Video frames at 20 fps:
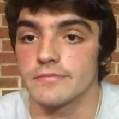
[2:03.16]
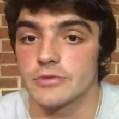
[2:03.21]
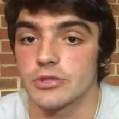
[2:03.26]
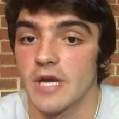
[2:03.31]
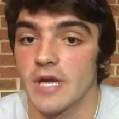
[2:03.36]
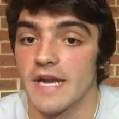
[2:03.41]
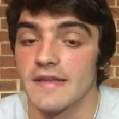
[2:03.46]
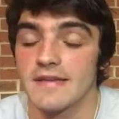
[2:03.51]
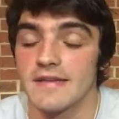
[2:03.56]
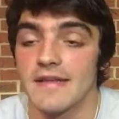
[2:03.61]

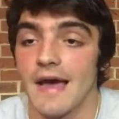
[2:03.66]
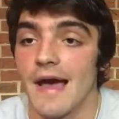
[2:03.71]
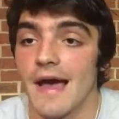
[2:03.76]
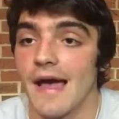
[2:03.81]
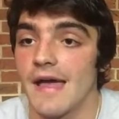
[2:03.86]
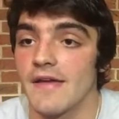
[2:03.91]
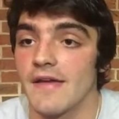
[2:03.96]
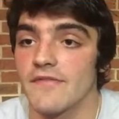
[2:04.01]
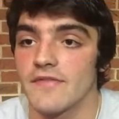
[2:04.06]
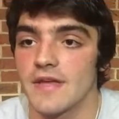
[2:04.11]
tried to
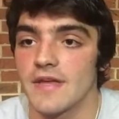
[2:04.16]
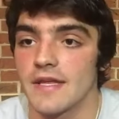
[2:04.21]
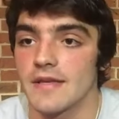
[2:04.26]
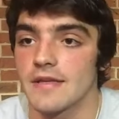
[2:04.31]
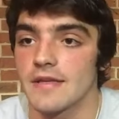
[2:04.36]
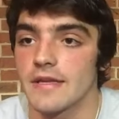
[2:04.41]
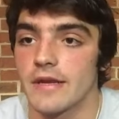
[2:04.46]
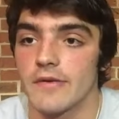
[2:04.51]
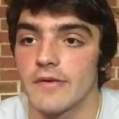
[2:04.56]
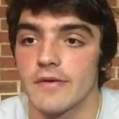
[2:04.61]
dive, and
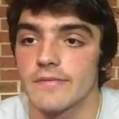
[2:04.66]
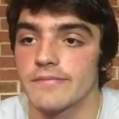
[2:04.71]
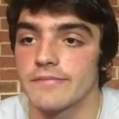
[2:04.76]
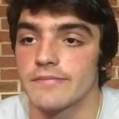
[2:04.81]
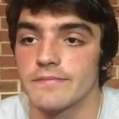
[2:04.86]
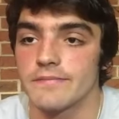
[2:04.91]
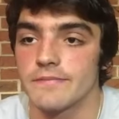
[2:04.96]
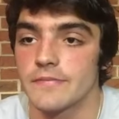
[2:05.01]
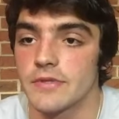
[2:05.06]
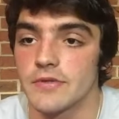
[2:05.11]

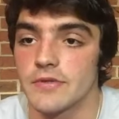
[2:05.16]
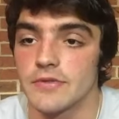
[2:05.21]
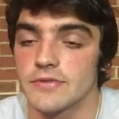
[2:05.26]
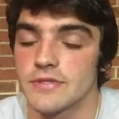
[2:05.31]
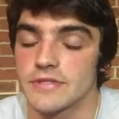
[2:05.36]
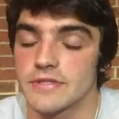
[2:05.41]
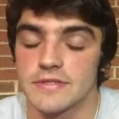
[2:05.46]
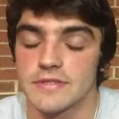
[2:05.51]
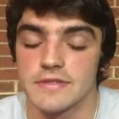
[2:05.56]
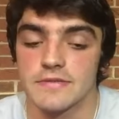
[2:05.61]
dude
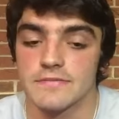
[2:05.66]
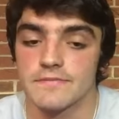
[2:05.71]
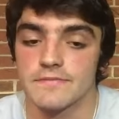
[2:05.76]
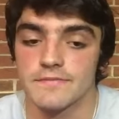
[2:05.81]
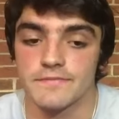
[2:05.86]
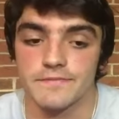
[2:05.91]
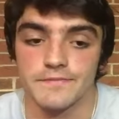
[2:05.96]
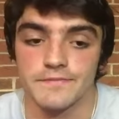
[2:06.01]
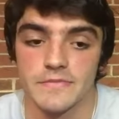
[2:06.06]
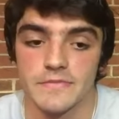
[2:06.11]
just
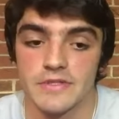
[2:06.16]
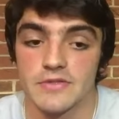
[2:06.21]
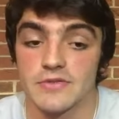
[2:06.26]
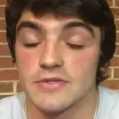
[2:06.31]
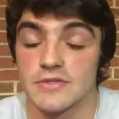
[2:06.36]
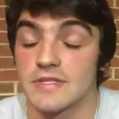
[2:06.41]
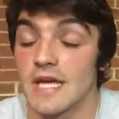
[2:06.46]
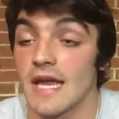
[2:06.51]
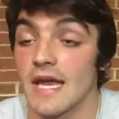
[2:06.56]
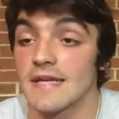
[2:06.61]

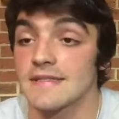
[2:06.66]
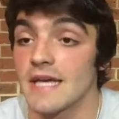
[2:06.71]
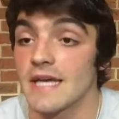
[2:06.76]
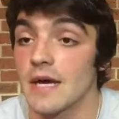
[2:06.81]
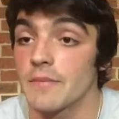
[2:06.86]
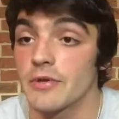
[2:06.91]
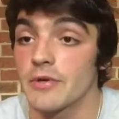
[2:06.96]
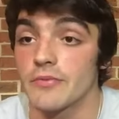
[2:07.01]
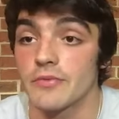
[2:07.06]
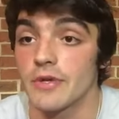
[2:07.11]
got his
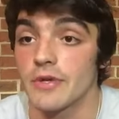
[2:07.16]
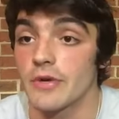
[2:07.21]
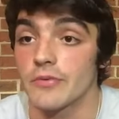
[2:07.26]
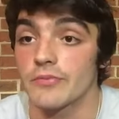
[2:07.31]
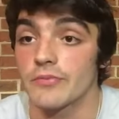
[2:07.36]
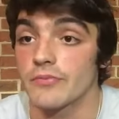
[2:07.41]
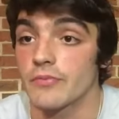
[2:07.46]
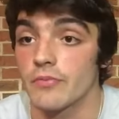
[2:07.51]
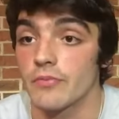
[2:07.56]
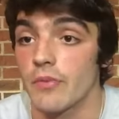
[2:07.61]
helmet
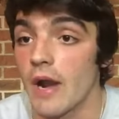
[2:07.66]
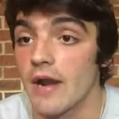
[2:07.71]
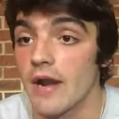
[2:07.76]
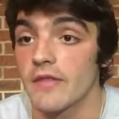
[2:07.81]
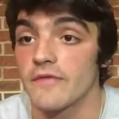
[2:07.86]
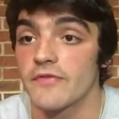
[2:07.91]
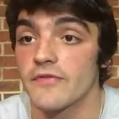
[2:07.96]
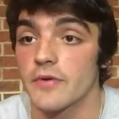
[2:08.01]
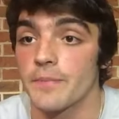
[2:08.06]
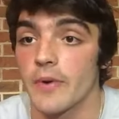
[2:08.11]

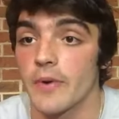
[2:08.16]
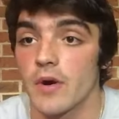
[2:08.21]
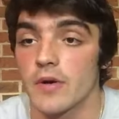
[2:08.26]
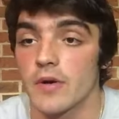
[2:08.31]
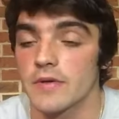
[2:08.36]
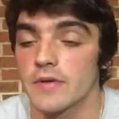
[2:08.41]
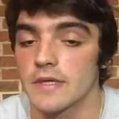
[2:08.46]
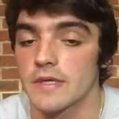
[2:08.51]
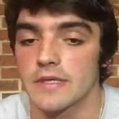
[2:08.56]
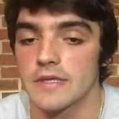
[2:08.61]
right on the
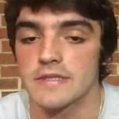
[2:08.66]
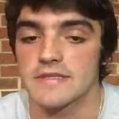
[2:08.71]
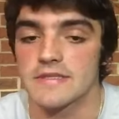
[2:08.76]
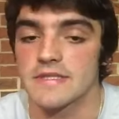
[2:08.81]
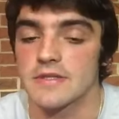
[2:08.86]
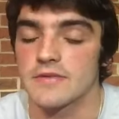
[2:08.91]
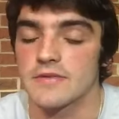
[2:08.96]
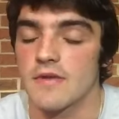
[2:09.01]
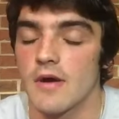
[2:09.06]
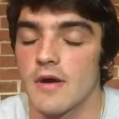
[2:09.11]
football.
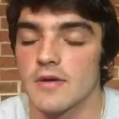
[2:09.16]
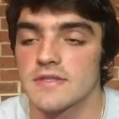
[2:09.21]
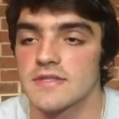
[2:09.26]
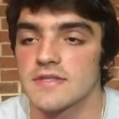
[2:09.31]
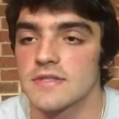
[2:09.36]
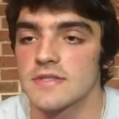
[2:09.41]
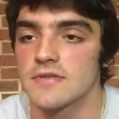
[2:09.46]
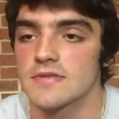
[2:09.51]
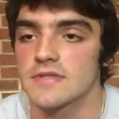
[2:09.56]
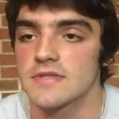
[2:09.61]
Still no
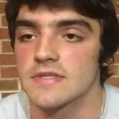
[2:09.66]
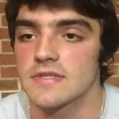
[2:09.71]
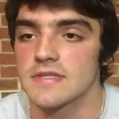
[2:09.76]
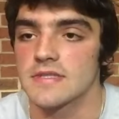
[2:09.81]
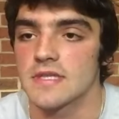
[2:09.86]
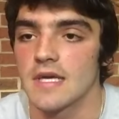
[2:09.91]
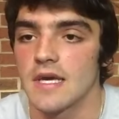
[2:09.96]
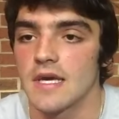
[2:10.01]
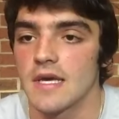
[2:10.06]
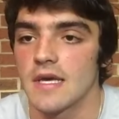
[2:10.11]

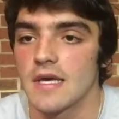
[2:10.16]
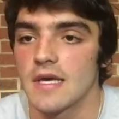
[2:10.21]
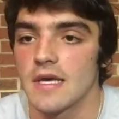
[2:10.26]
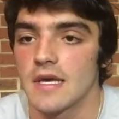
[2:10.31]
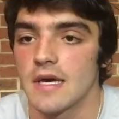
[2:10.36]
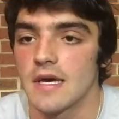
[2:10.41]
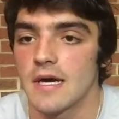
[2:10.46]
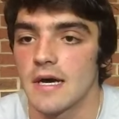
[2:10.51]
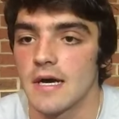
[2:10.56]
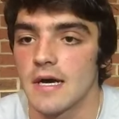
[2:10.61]
excuses.
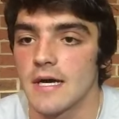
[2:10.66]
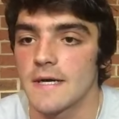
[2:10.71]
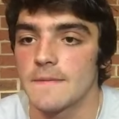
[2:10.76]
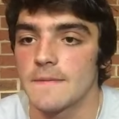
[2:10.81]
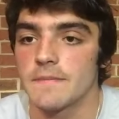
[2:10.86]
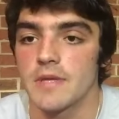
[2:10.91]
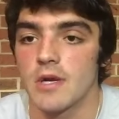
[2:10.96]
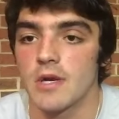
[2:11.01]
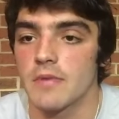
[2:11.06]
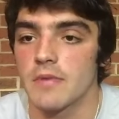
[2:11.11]

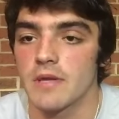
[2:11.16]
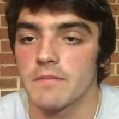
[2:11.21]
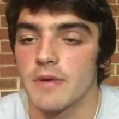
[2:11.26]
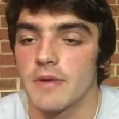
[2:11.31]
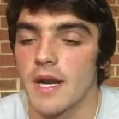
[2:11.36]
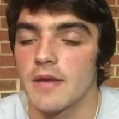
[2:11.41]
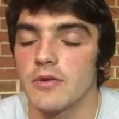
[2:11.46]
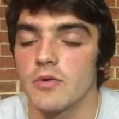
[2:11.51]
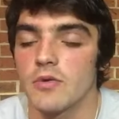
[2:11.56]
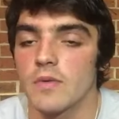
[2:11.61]
But
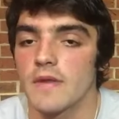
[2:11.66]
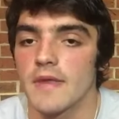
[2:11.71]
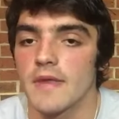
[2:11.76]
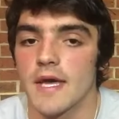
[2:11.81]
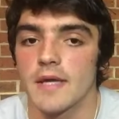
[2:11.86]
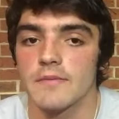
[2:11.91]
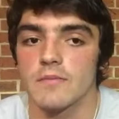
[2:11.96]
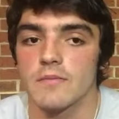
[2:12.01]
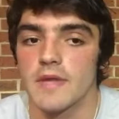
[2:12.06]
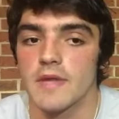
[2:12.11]
I knew when
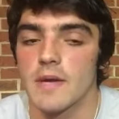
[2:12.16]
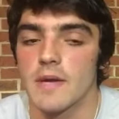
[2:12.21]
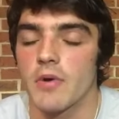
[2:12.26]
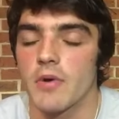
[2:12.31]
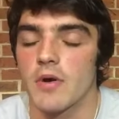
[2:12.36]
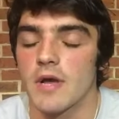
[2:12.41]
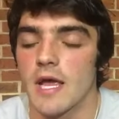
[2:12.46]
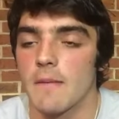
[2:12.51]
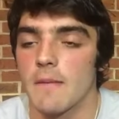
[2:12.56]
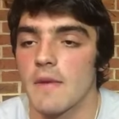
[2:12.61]
that
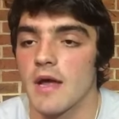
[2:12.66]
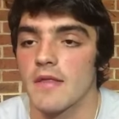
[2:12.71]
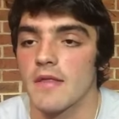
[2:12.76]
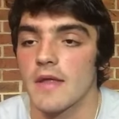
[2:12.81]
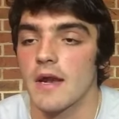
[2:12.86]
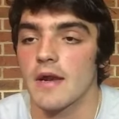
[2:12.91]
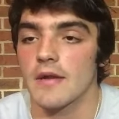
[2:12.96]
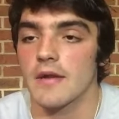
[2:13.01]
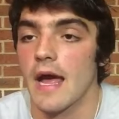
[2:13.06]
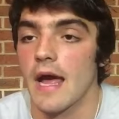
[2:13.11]
ball came out
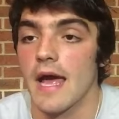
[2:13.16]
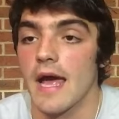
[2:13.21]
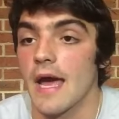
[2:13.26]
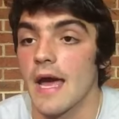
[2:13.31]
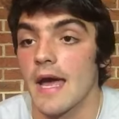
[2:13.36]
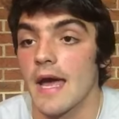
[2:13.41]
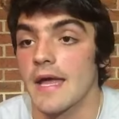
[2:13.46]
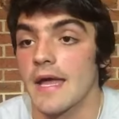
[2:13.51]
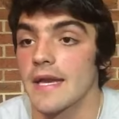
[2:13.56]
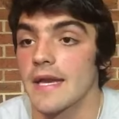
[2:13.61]
that
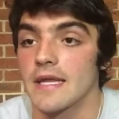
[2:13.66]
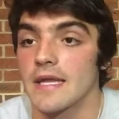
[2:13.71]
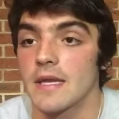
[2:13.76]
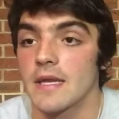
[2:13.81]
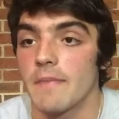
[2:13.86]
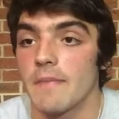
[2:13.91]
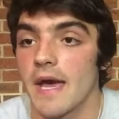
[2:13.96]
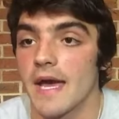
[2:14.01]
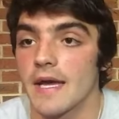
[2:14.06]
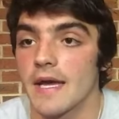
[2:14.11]
I had to get
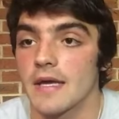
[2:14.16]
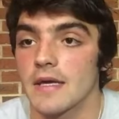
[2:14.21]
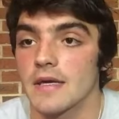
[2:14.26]
it back.